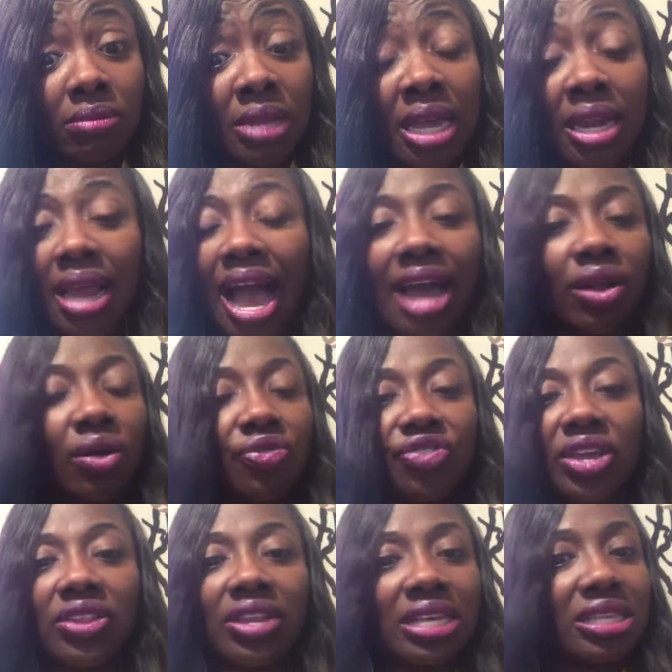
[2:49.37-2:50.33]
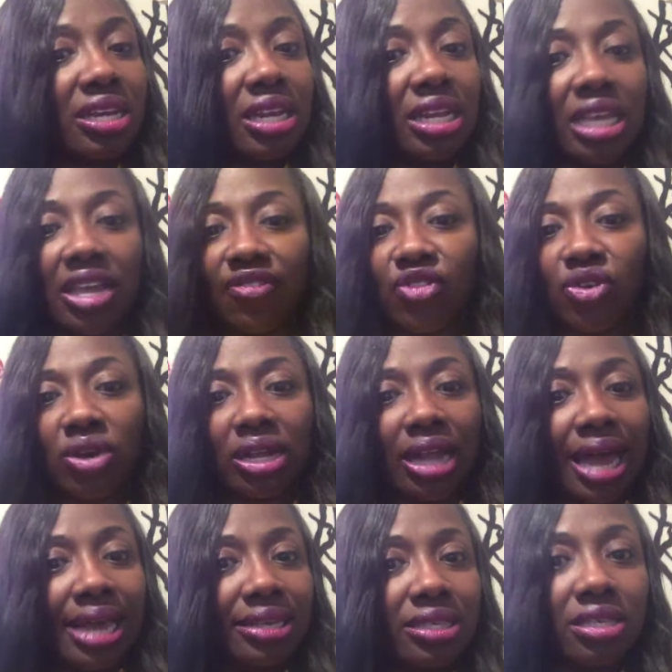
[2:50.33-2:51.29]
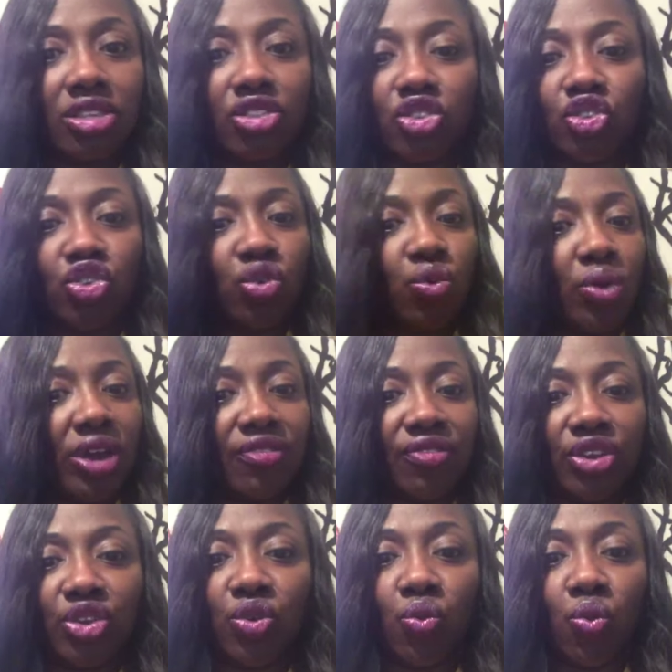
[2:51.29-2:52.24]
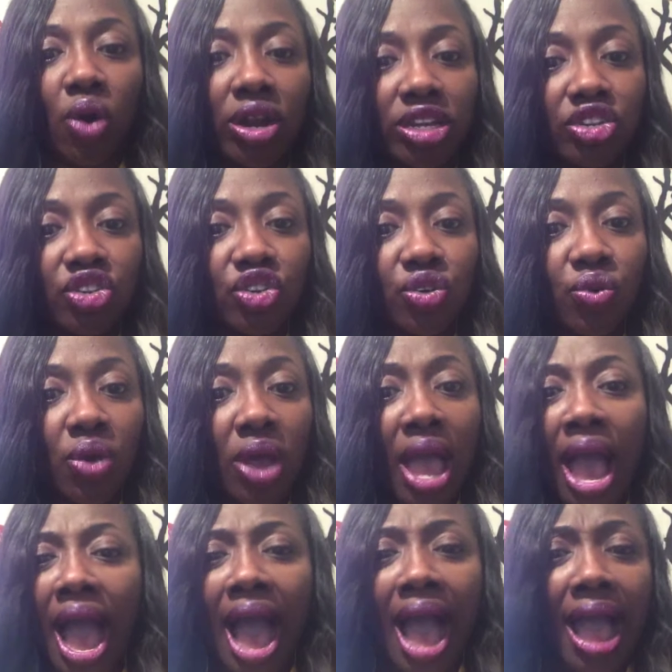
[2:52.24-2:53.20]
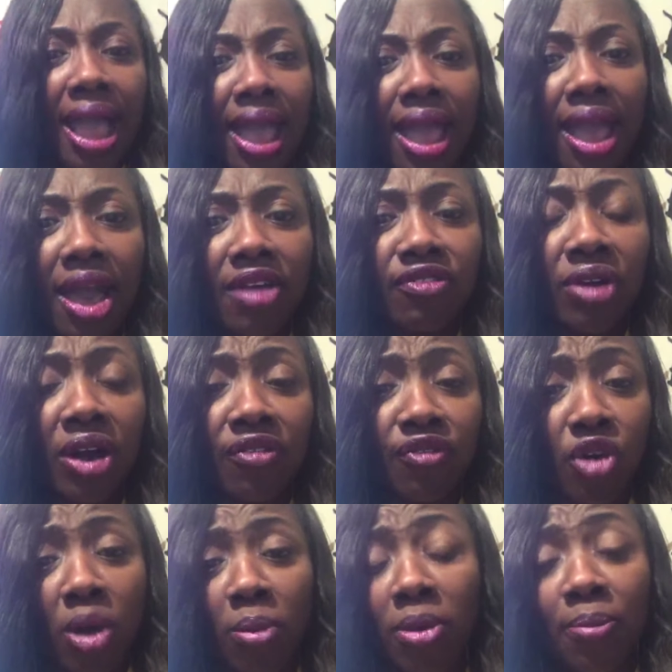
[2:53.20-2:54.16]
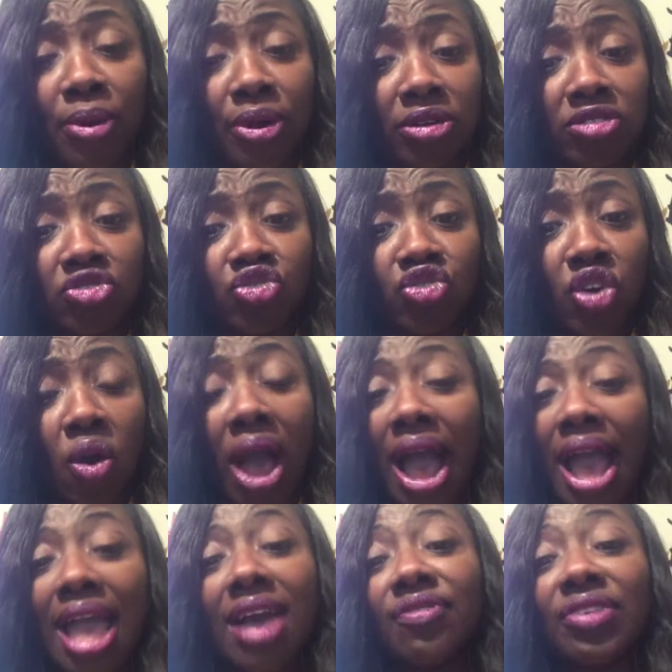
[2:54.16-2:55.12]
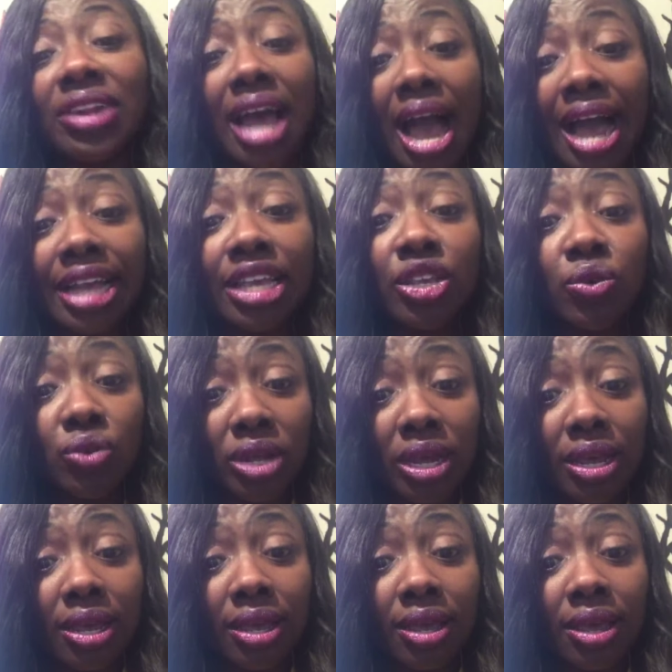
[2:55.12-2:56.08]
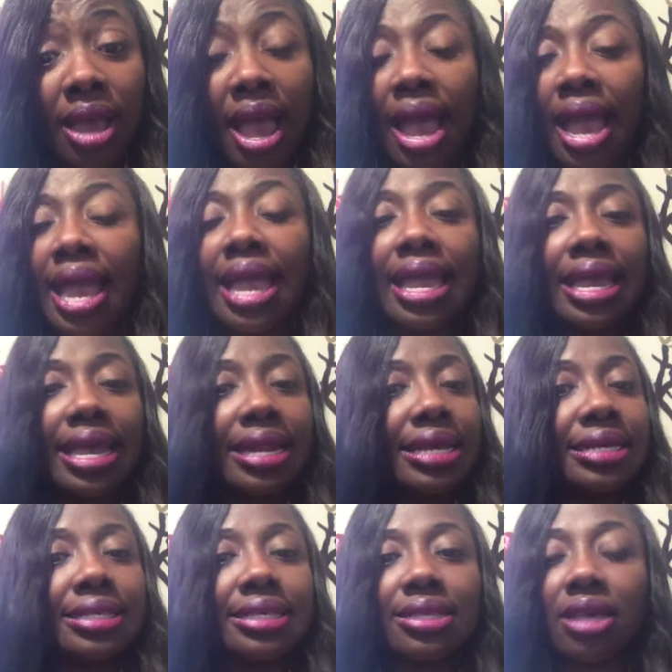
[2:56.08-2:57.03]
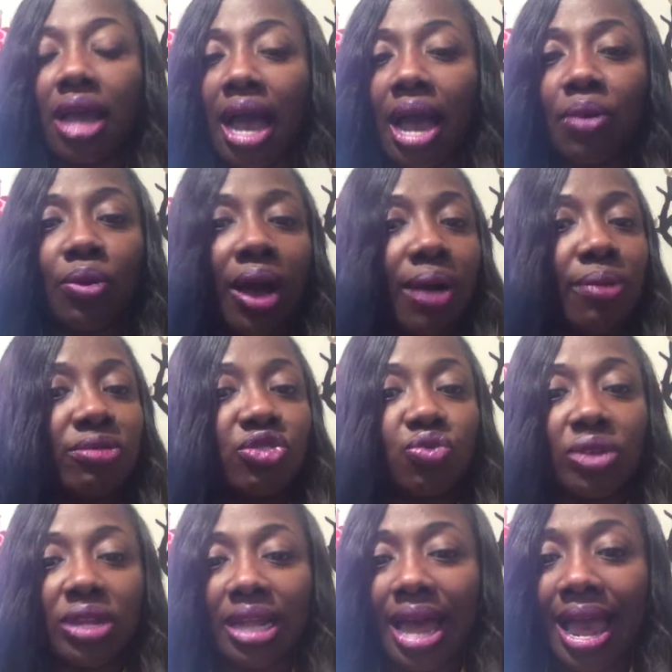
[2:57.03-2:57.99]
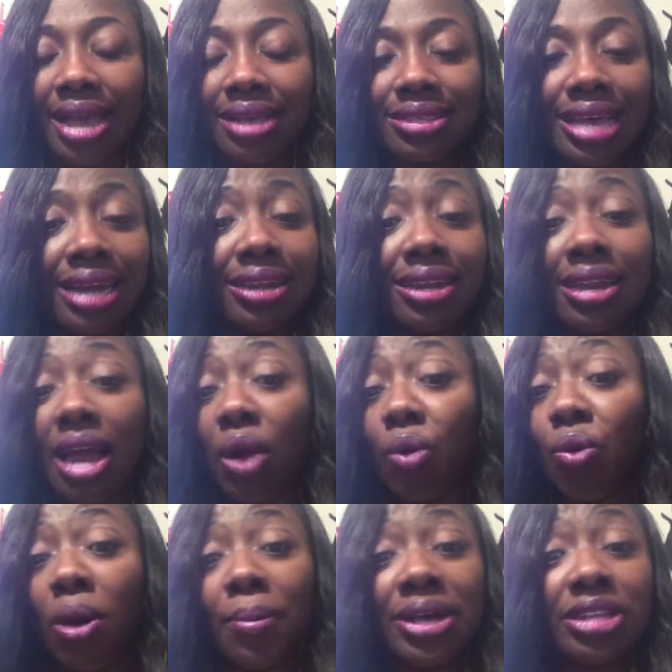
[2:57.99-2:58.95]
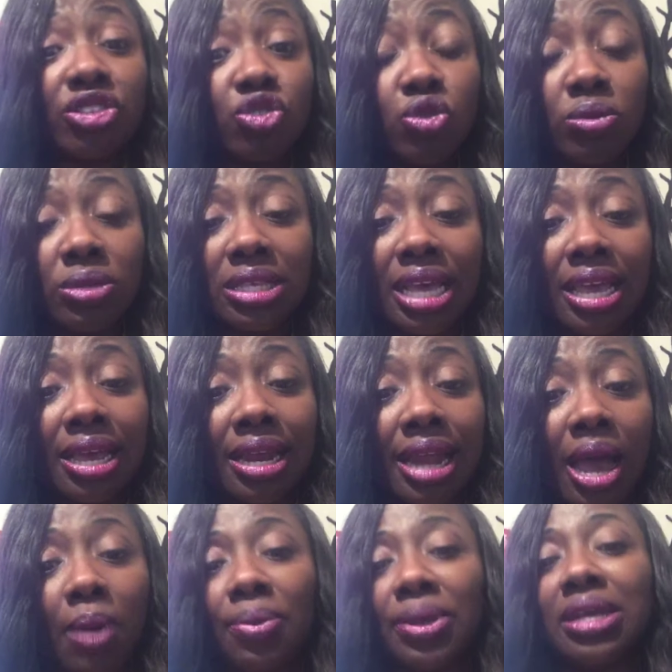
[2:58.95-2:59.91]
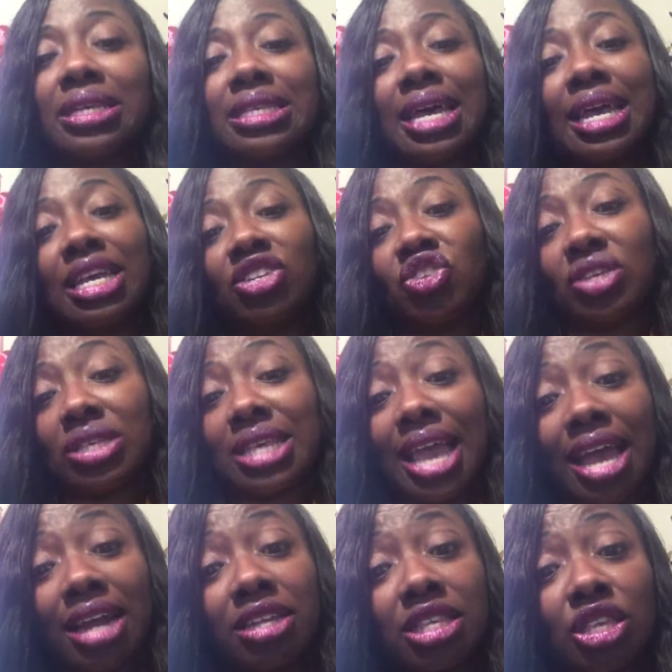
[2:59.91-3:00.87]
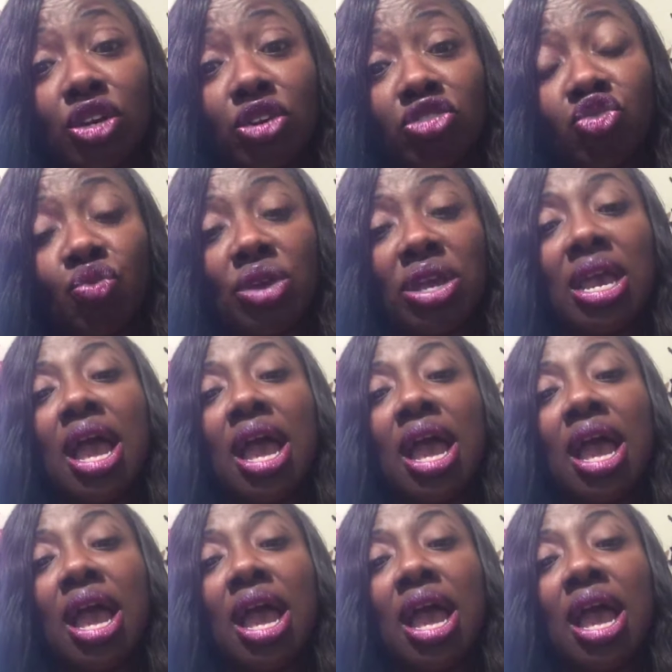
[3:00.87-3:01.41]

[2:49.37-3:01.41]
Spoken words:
now, I don't think that's going to give you a license to do whatever you want to do. I have a form of birth control. I have an IUD. I was relaxed. I did not want my tubes taken out because I had just had a surgery.